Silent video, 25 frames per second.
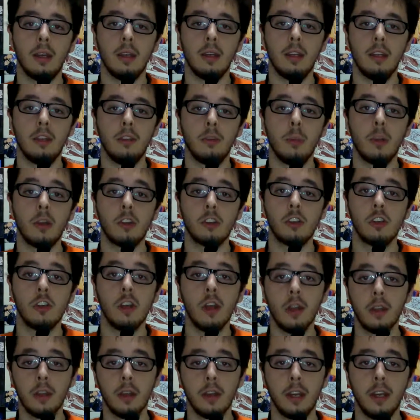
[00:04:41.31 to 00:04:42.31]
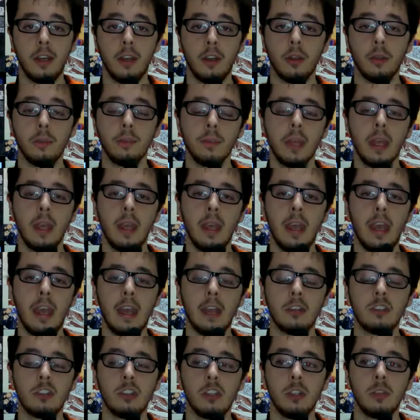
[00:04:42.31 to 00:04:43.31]
is much younger here,
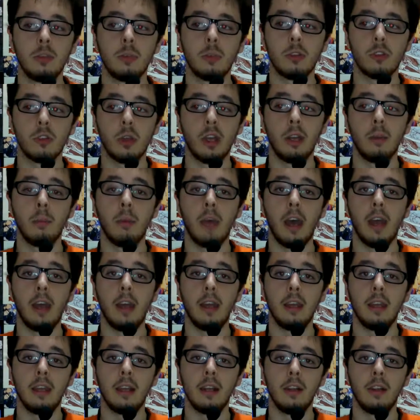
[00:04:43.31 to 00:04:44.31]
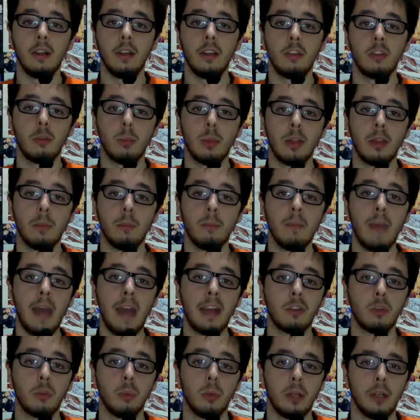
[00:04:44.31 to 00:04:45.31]
and she's portrayed by Elizabeth
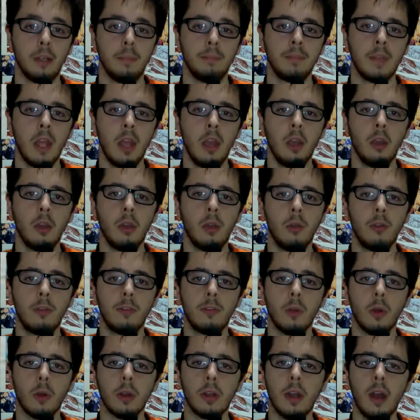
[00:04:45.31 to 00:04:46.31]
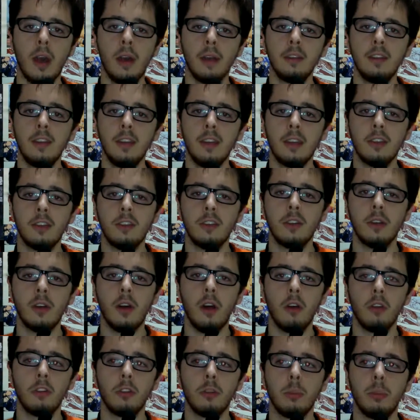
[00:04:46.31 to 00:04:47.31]
Maxwell, who, for context,
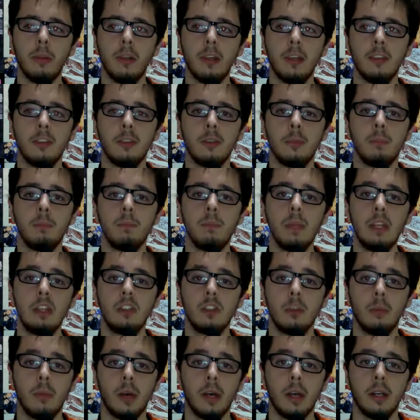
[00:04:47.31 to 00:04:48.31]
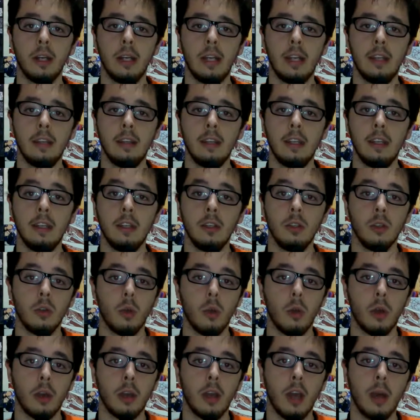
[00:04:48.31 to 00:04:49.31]
also plays Bishamon in the
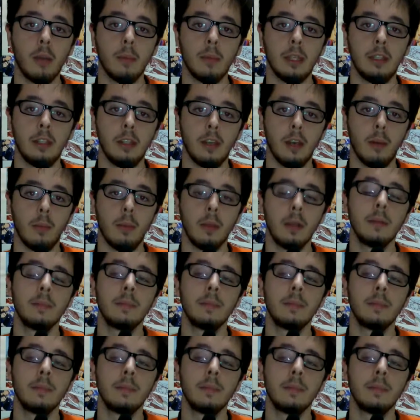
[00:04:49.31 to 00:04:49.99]
Noragami dub.